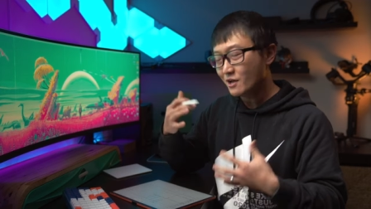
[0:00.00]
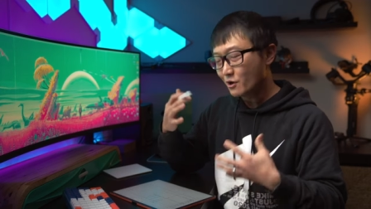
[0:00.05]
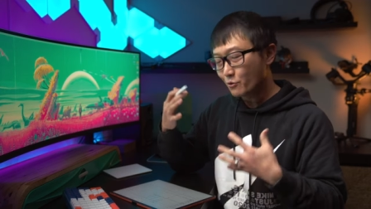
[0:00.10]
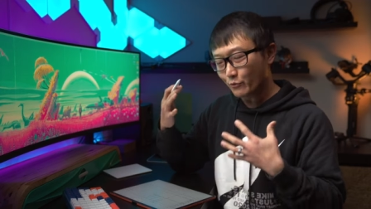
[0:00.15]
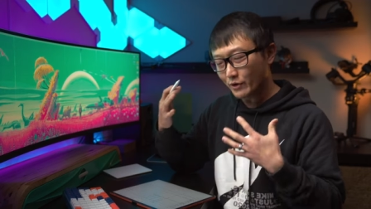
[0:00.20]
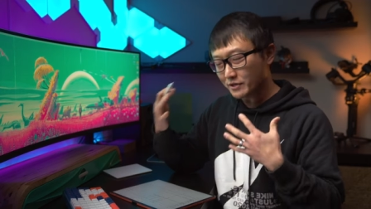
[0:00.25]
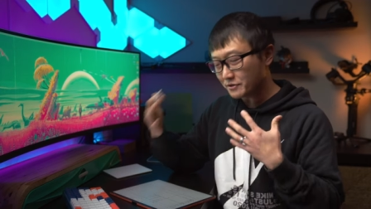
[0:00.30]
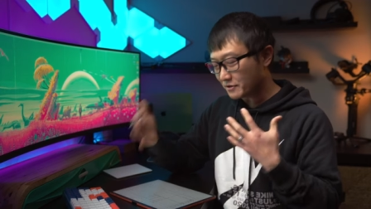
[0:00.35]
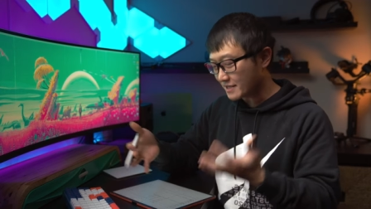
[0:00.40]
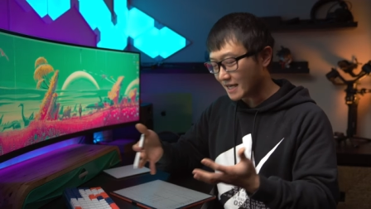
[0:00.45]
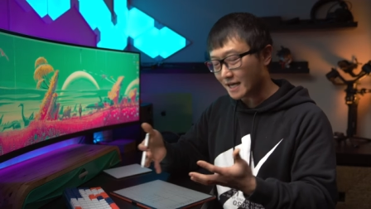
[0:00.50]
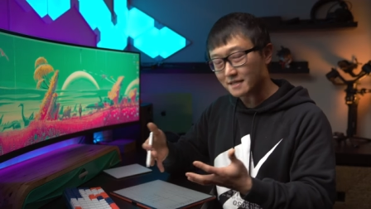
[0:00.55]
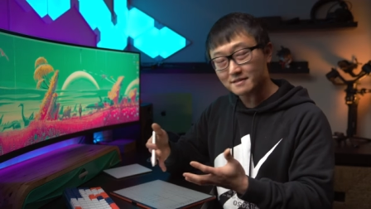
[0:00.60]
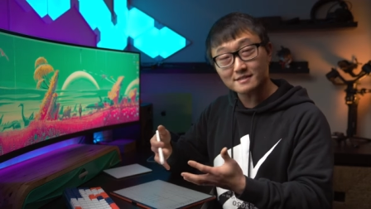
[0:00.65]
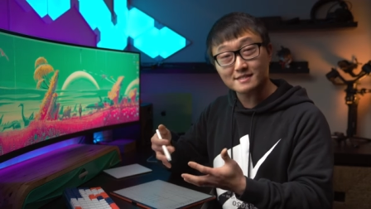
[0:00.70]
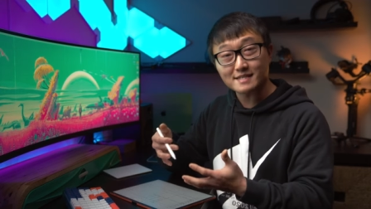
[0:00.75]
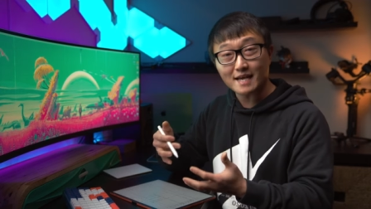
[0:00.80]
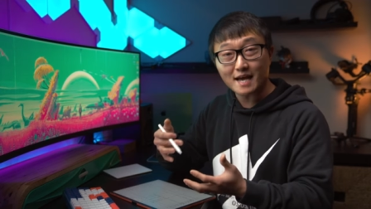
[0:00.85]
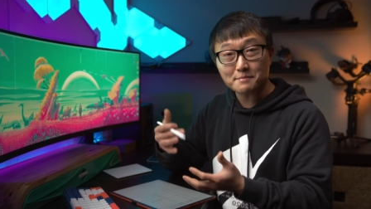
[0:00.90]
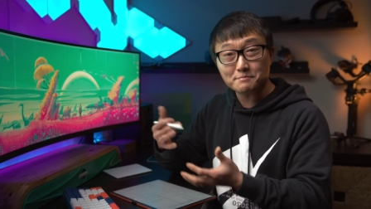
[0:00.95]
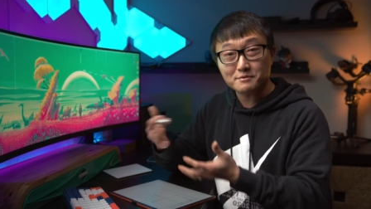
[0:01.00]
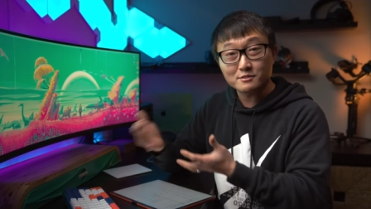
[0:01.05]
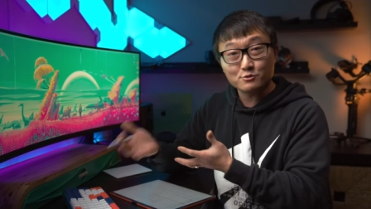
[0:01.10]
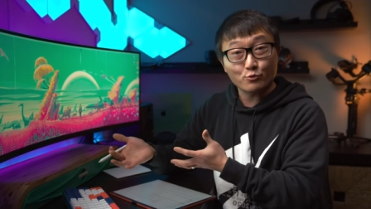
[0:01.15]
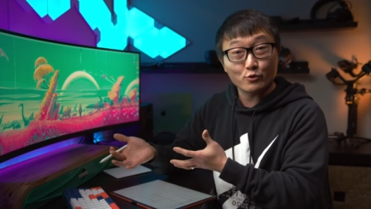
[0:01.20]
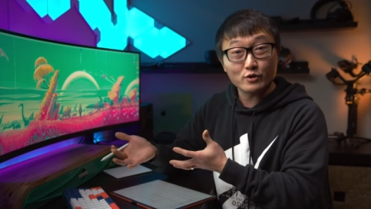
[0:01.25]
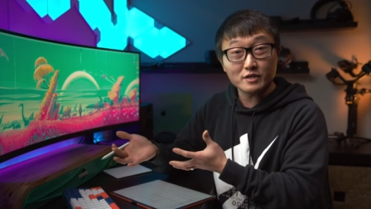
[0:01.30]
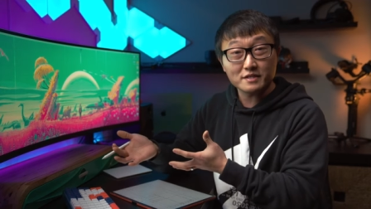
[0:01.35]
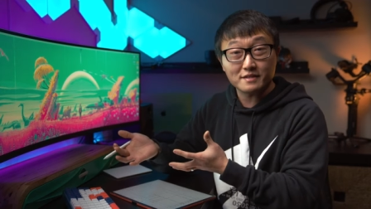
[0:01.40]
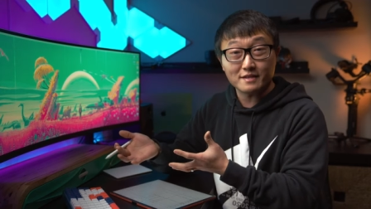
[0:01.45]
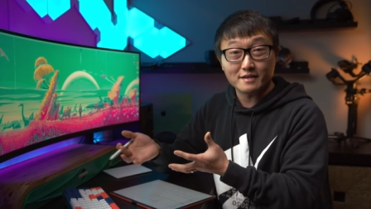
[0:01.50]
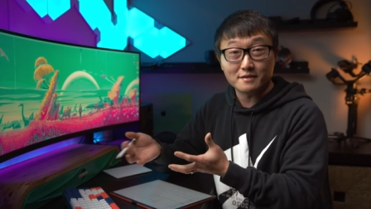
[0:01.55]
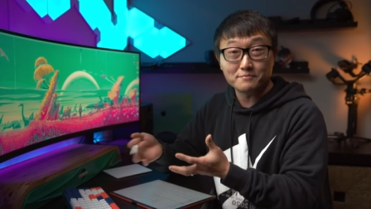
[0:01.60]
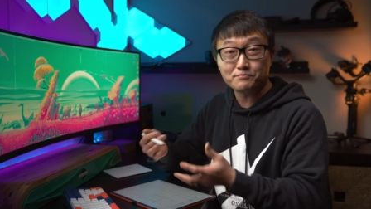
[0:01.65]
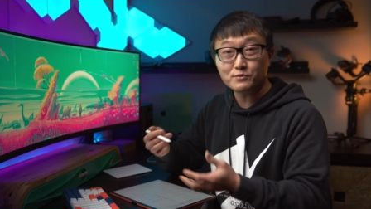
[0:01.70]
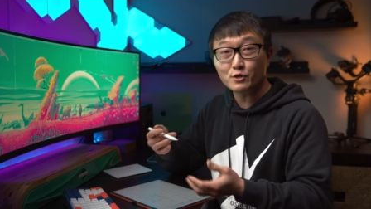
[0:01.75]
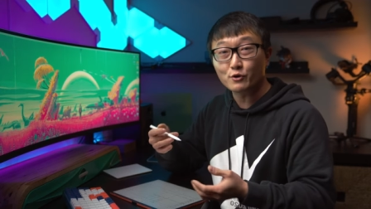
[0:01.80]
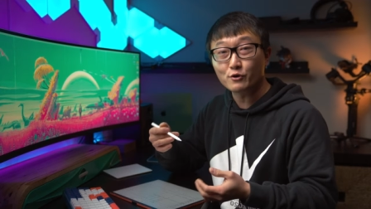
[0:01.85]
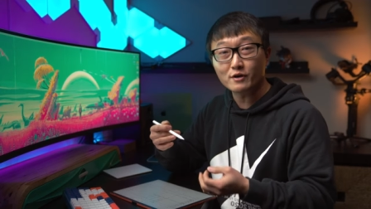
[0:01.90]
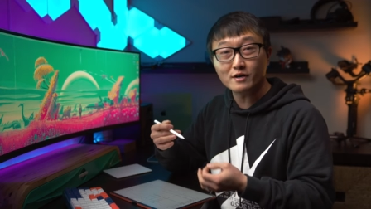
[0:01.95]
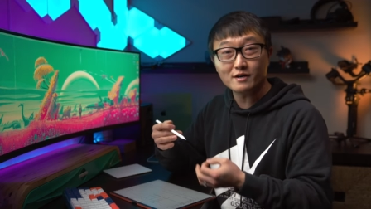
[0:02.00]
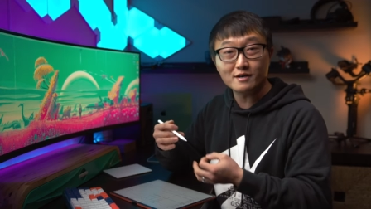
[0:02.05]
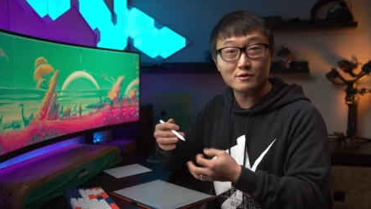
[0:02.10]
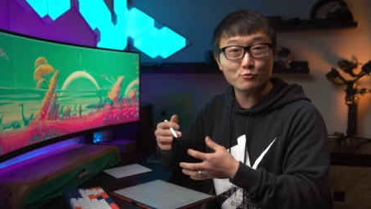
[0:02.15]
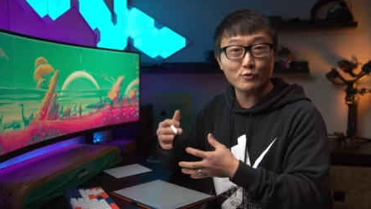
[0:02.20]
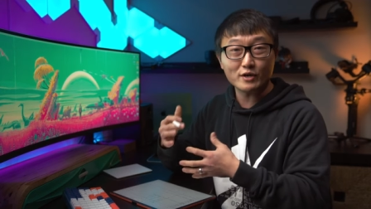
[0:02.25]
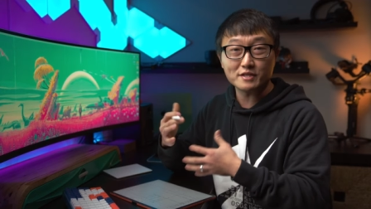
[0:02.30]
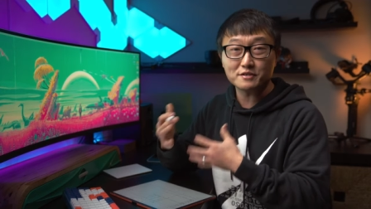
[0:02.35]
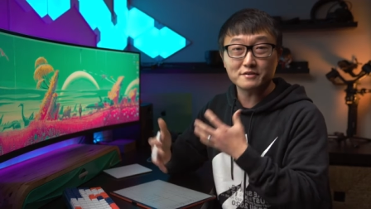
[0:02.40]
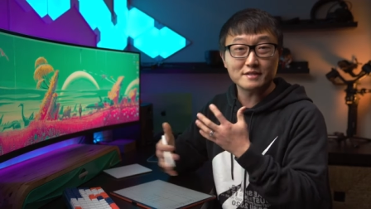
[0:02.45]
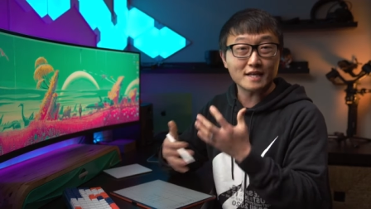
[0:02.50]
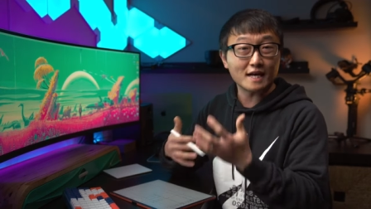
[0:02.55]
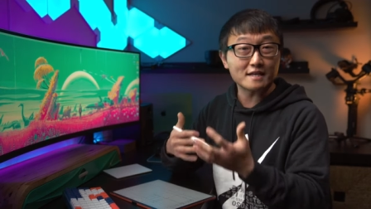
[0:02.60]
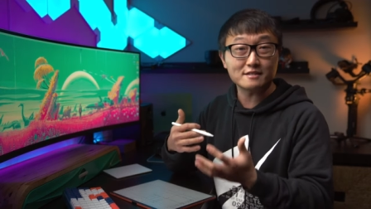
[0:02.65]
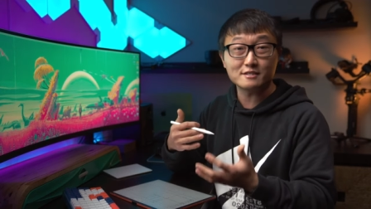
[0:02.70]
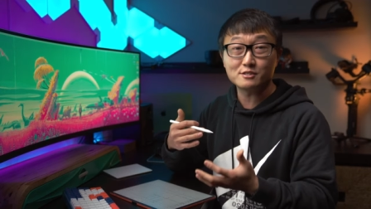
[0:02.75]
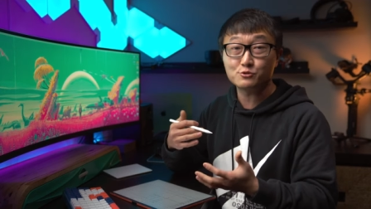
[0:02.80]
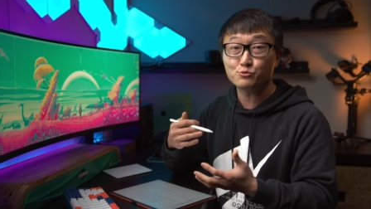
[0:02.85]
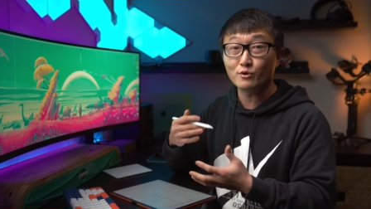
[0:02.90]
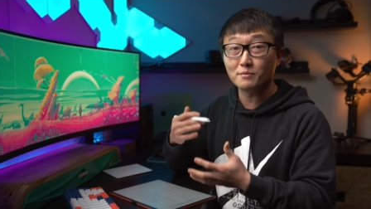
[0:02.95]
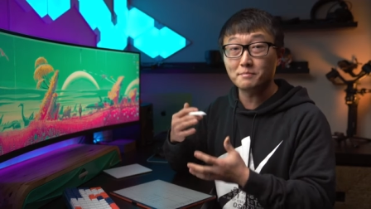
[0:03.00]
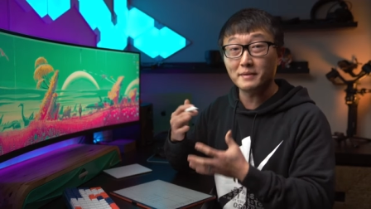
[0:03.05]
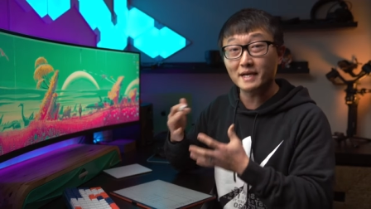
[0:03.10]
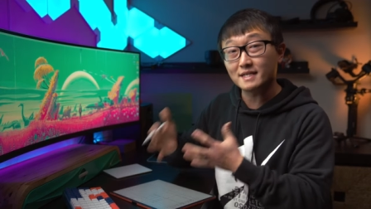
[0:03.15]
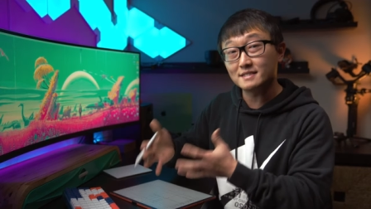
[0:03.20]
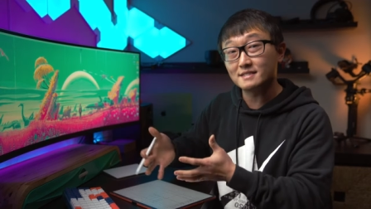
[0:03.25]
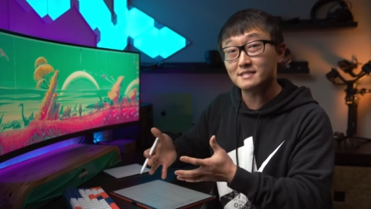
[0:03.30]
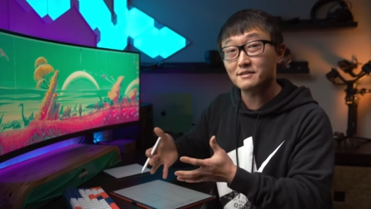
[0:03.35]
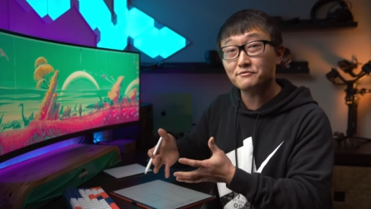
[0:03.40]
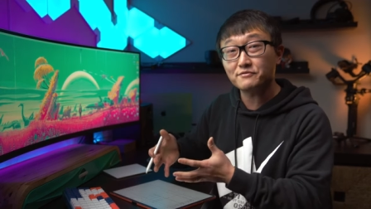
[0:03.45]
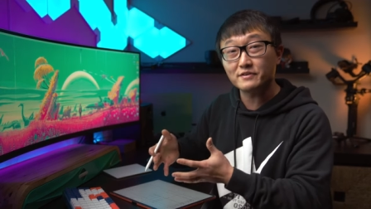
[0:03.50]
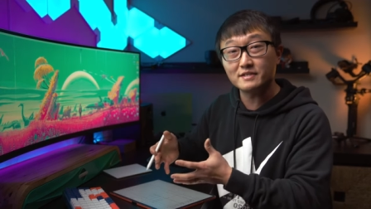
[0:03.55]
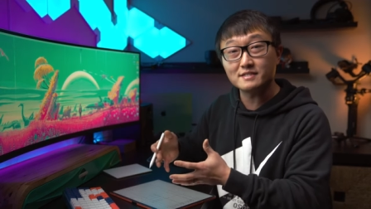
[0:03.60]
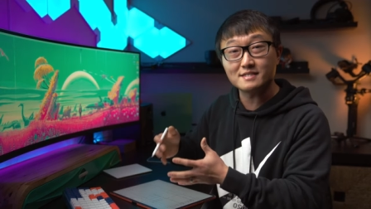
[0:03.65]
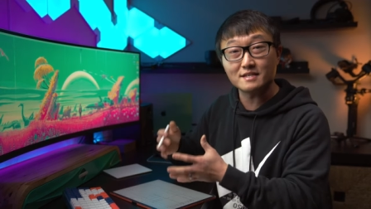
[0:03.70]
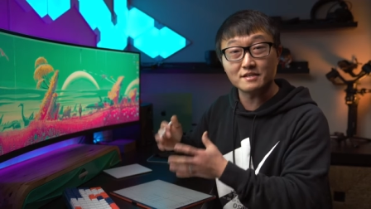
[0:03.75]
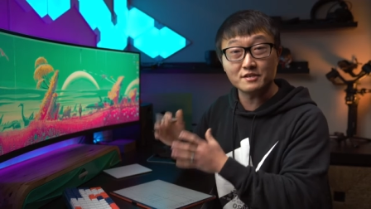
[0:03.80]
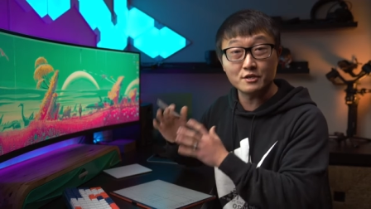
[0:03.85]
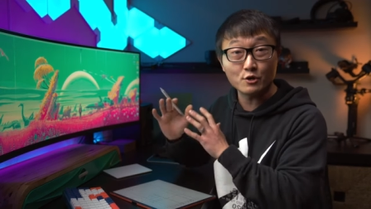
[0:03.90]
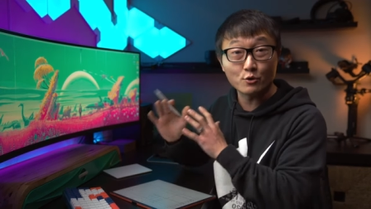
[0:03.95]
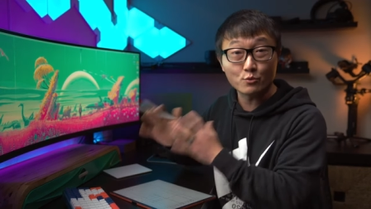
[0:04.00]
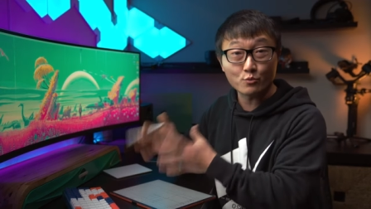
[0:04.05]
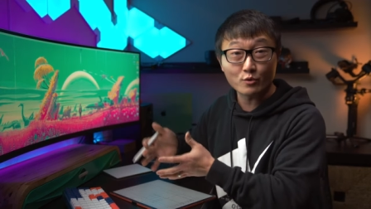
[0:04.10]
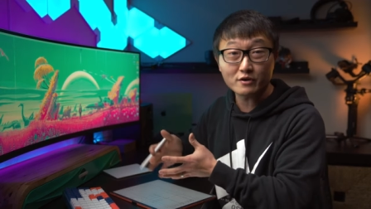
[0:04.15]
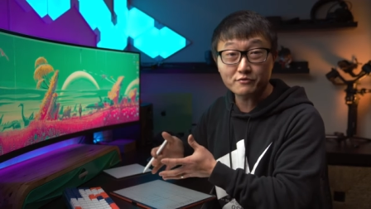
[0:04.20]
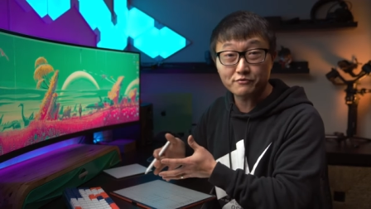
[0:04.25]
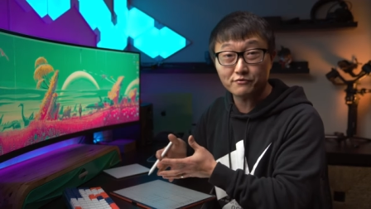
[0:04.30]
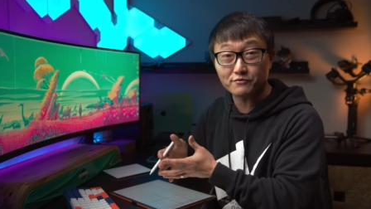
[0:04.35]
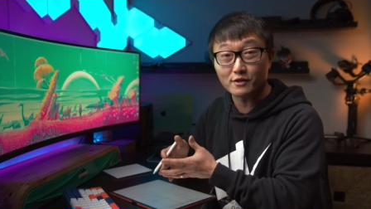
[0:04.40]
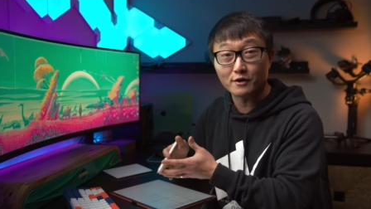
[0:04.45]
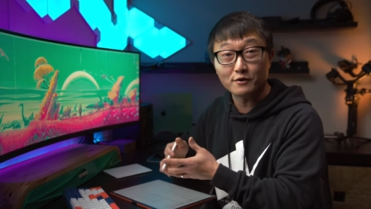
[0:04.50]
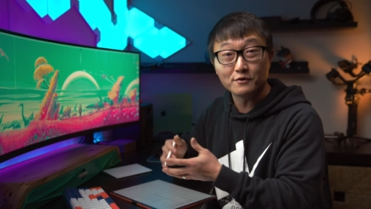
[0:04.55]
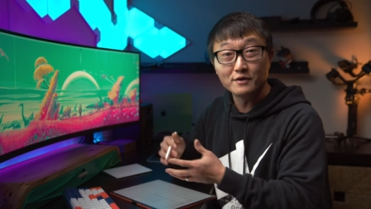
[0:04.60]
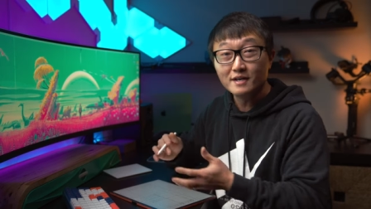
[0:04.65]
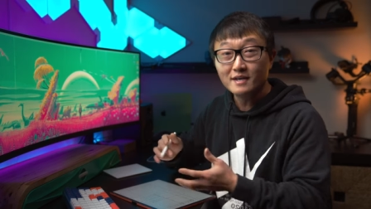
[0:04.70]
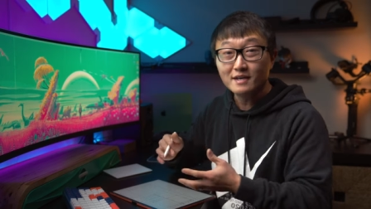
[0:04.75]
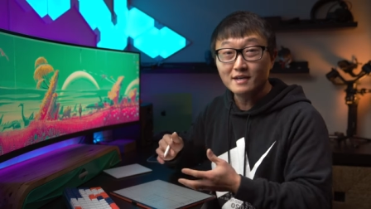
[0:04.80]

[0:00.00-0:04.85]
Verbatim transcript: whether or not this app is worth it or whether or not this will make a difference in your workflow.